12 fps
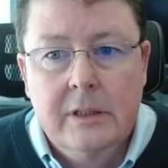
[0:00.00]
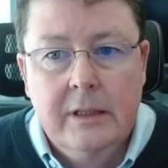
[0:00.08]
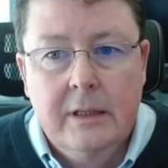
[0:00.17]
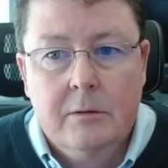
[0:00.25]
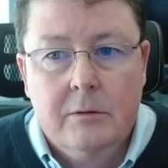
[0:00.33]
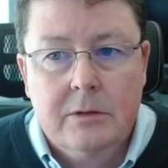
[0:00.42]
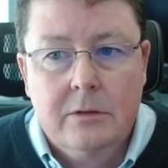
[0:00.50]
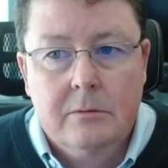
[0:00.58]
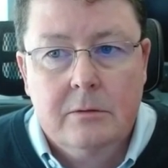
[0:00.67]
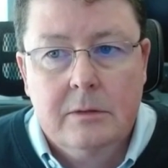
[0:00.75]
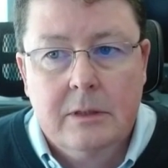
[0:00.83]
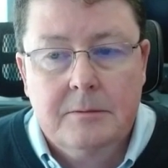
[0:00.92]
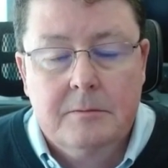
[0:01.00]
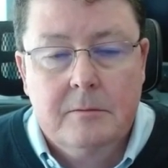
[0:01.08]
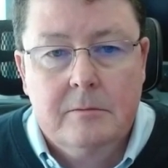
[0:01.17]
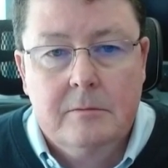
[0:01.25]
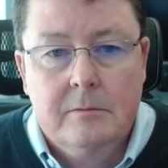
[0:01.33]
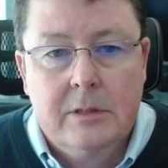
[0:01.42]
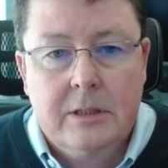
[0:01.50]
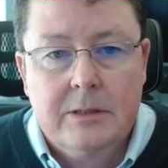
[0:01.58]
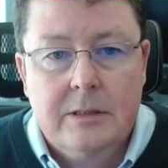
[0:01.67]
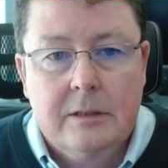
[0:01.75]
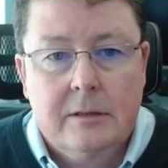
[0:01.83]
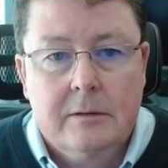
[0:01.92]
Yeah, so there's